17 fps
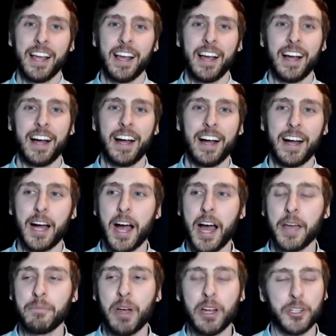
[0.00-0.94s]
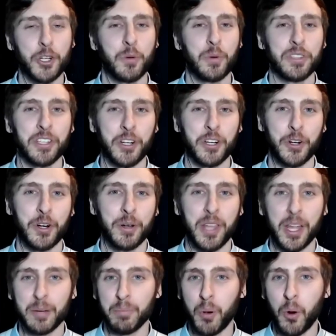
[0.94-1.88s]
I'm not sure what the current
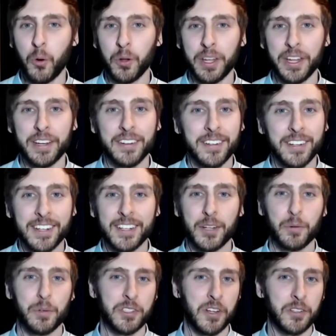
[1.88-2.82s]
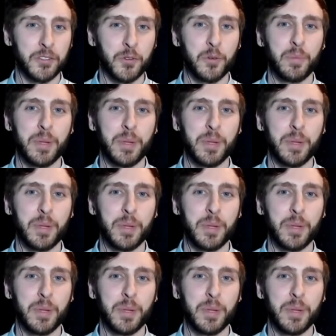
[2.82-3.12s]
polling results would be,